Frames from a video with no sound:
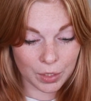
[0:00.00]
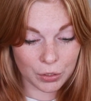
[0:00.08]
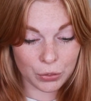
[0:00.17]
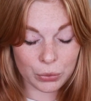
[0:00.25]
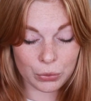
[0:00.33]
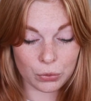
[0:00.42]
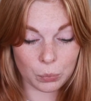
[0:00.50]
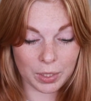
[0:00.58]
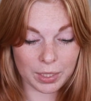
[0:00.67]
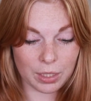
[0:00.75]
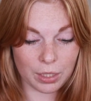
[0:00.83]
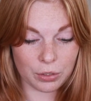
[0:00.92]
Use
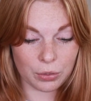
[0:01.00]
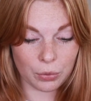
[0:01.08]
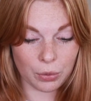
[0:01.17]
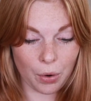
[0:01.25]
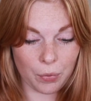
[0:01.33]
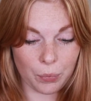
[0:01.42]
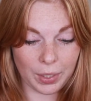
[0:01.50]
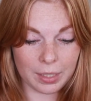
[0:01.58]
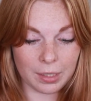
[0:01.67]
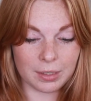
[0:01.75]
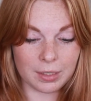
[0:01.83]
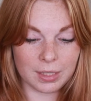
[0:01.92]
when your
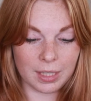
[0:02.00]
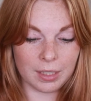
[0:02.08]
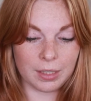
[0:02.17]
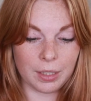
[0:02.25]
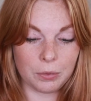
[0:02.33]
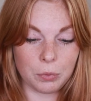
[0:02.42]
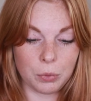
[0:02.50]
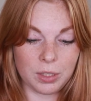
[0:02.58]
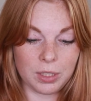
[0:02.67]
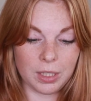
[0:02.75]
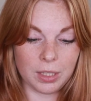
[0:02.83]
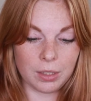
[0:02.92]
regular skincare
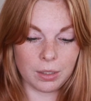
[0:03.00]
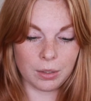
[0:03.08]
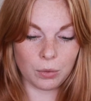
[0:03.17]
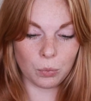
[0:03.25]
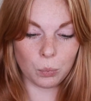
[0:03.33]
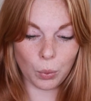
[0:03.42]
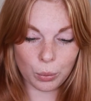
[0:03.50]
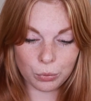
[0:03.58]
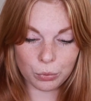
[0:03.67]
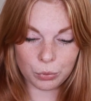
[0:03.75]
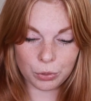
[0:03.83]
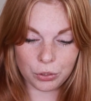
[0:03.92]
routine
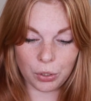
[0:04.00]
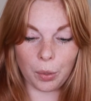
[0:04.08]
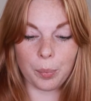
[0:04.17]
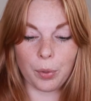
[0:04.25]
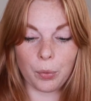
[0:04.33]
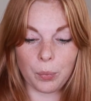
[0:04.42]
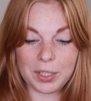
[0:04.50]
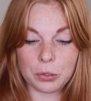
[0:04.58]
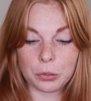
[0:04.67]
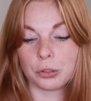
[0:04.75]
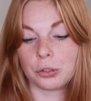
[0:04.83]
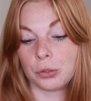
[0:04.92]
won't do the job or when
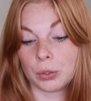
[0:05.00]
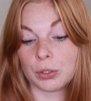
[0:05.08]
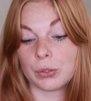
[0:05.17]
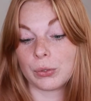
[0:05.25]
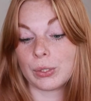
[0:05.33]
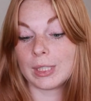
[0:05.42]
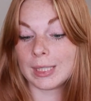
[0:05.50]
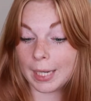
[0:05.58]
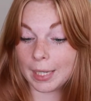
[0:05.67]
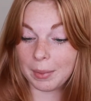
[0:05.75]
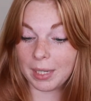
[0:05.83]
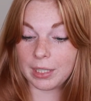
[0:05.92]
you're short on
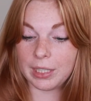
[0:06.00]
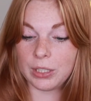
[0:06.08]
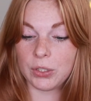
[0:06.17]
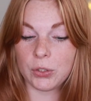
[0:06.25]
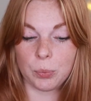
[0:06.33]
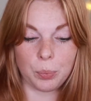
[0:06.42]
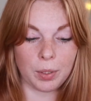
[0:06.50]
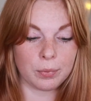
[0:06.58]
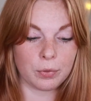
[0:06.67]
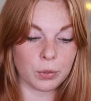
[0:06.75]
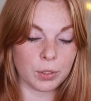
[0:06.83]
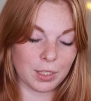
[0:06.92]
time and need to
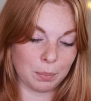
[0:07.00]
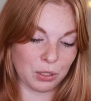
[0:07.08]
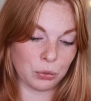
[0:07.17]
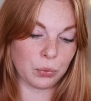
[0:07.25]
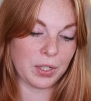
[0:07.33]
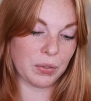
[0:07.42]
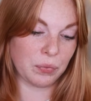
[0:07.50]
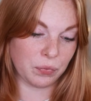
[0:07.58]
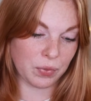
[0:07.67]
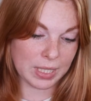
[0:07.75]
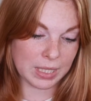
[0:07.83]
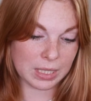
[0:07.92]
prep for a special
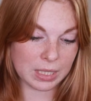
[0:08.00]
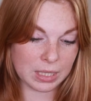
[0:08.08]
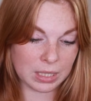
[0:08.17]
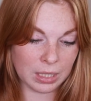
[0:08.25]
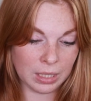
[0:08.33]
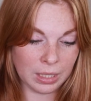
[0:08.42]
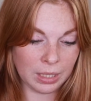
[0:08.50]
event.